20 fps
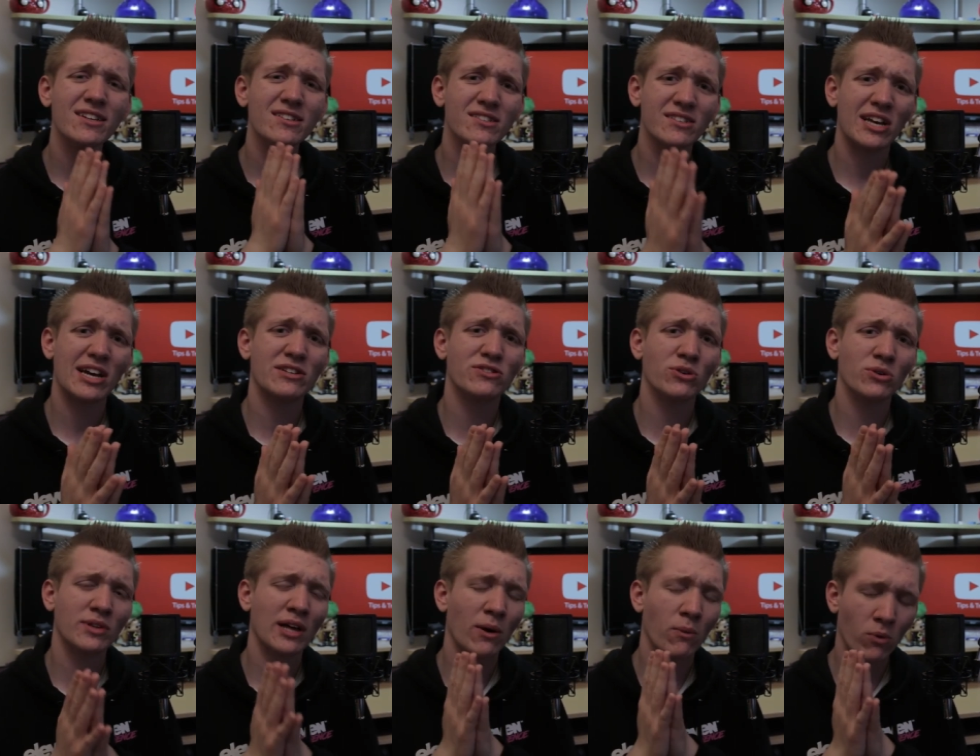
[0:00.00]
a
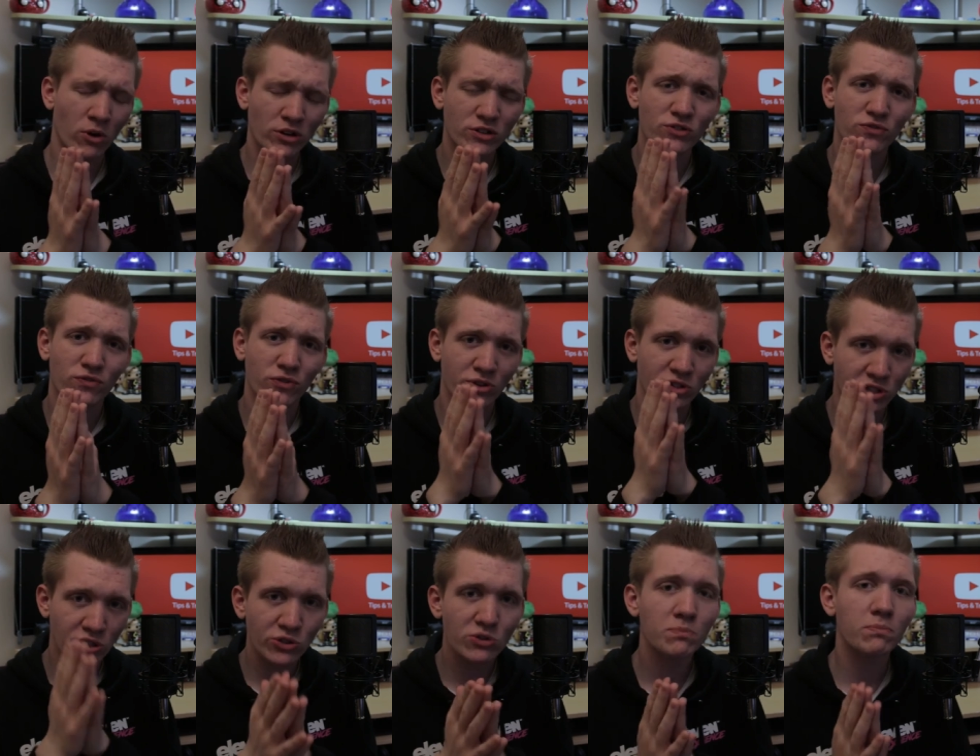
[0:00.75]
schedule that works for
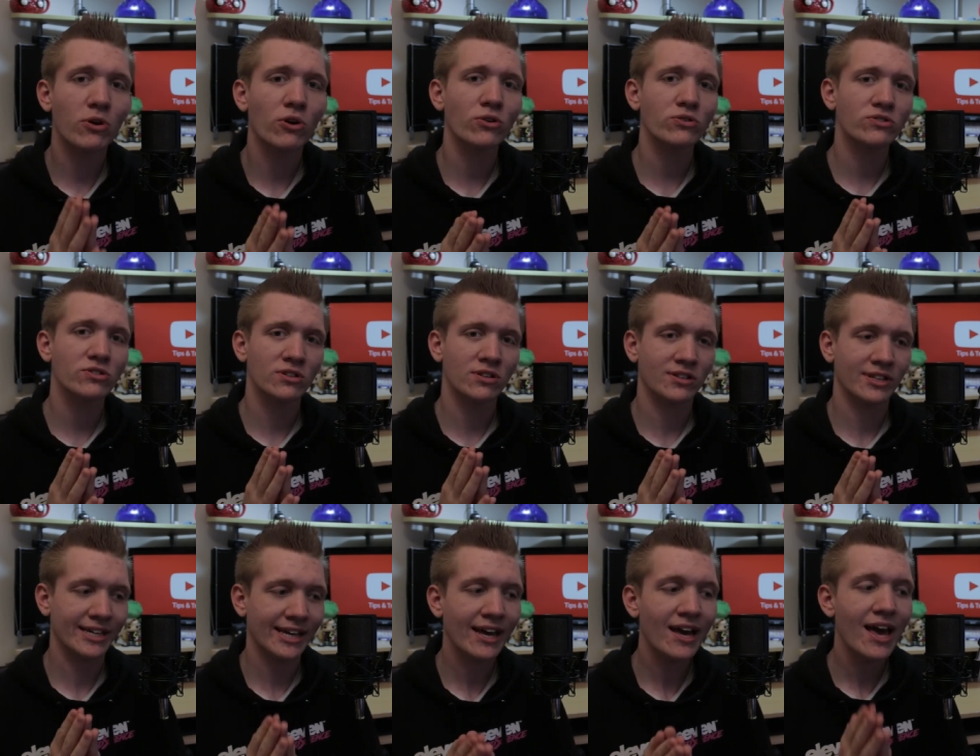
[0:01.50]
you
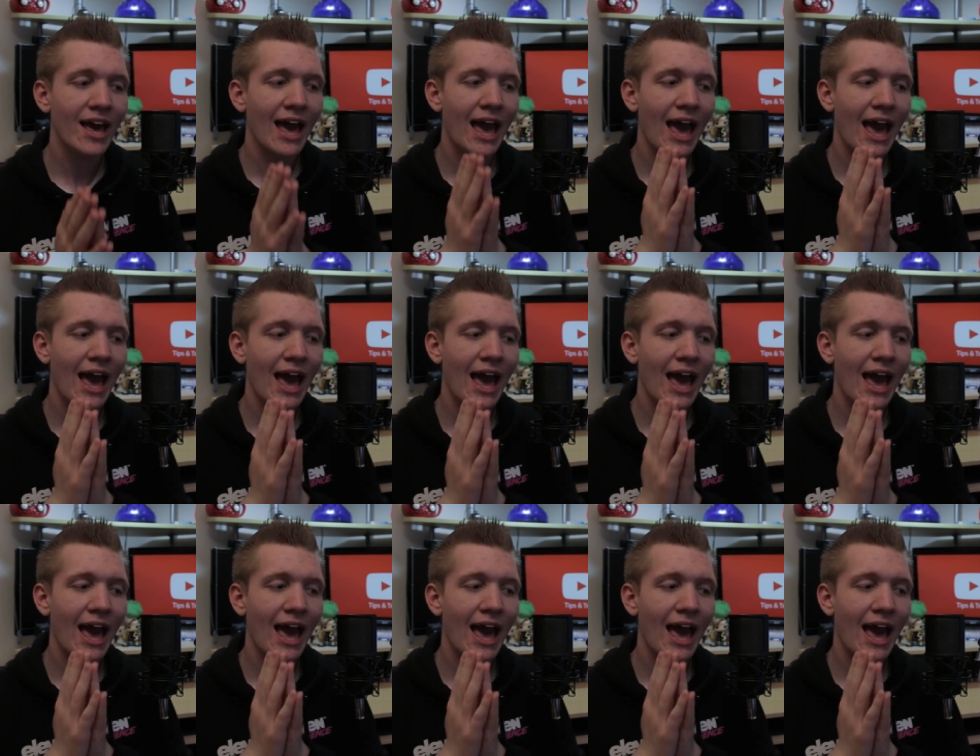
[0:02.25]
personally